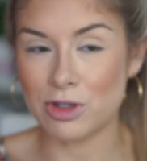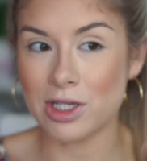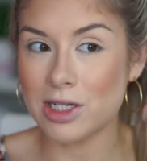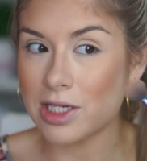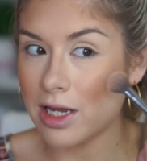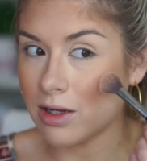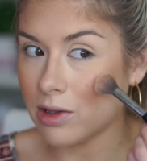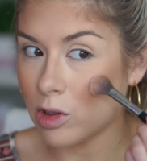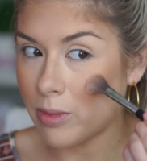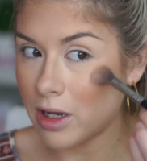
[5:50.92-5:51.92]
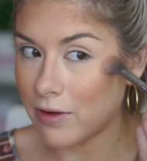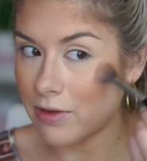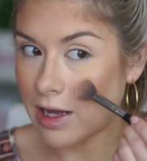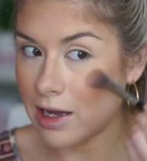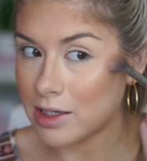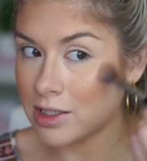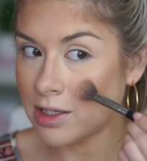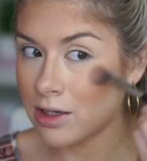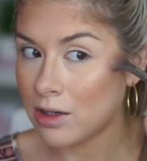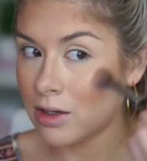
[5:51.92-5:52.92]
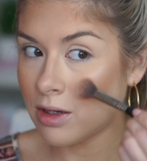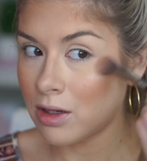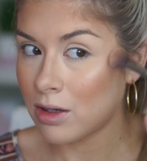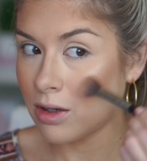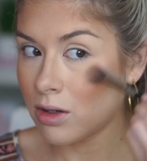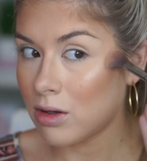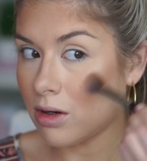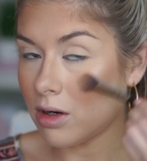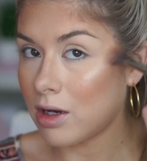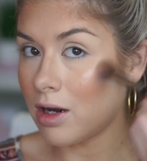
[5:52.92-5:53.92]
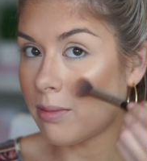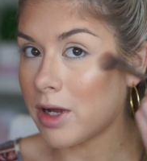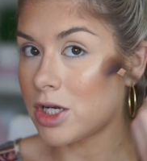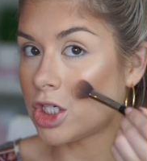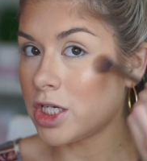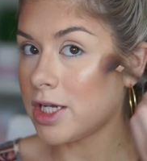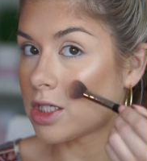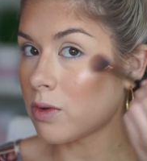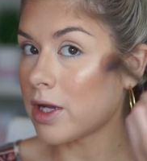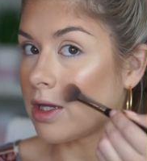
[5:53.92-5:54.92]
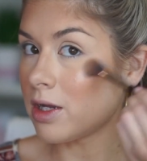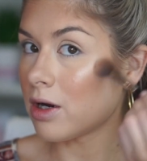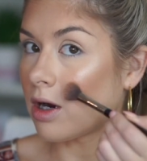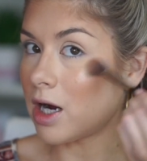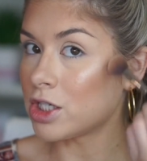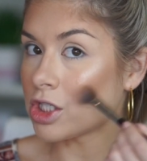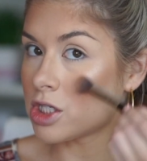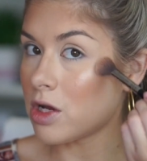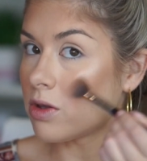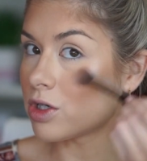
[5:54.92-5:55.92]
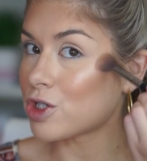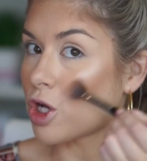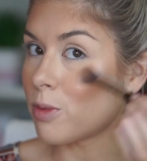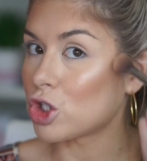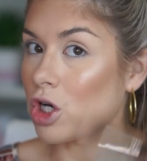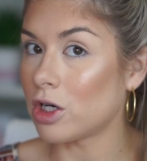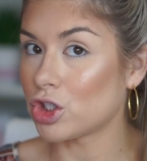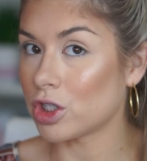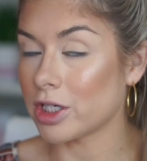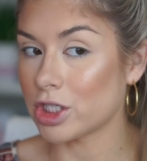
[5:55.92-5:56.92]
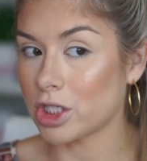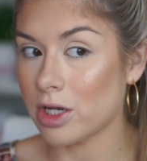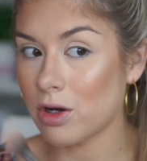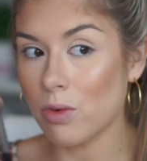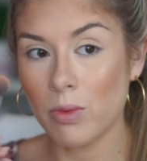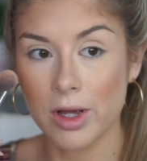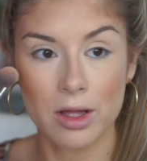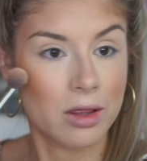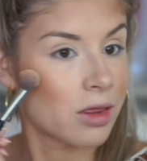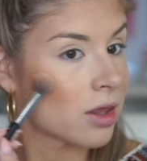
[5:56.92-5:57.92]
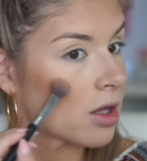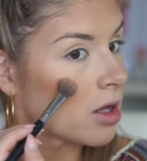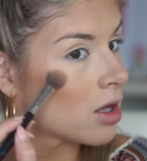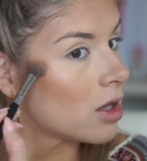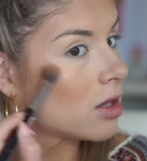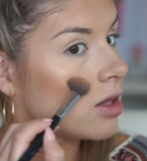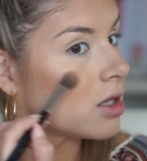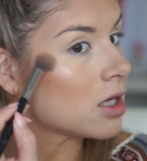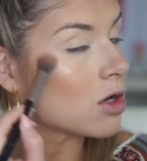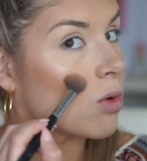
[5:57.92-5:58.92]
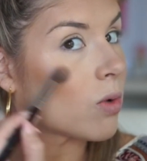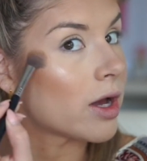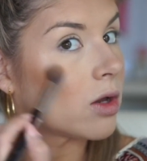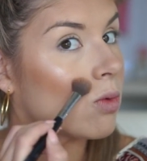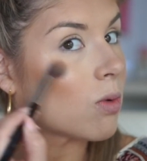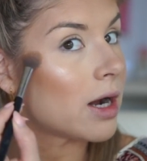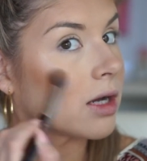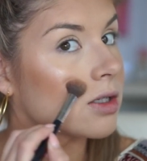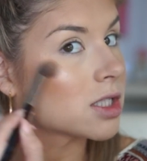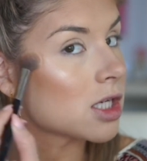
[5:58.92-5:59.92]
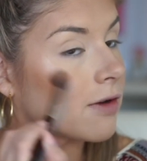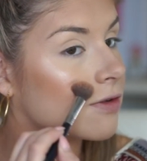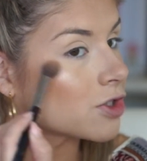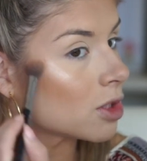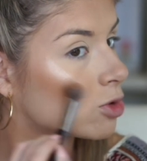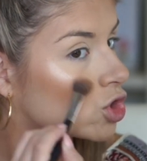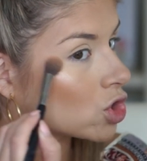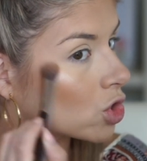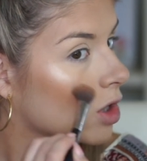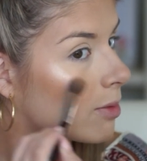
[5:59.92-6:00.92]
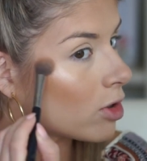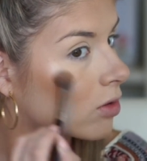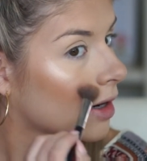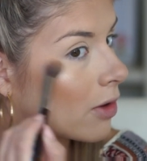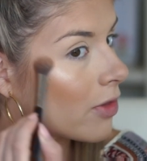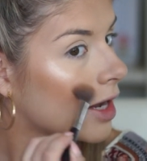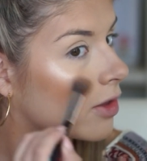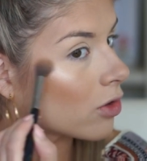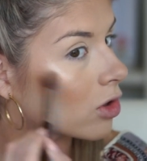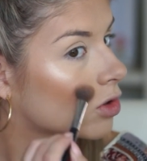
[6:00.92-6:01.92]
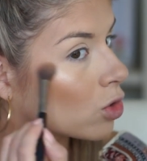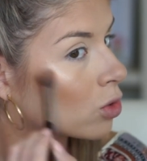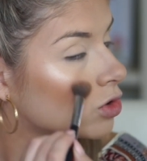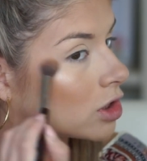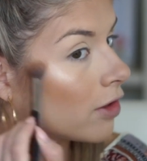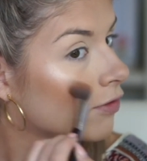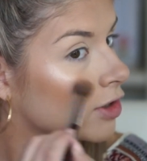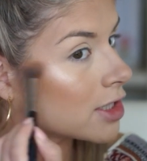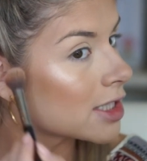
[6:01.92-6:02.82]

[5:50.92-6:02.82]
I'm just gonna take a little bit of that on my cheeks right here. I just know there's so much contradiction with the Wet n Wild stuff and so much drama around that and their cruelty-free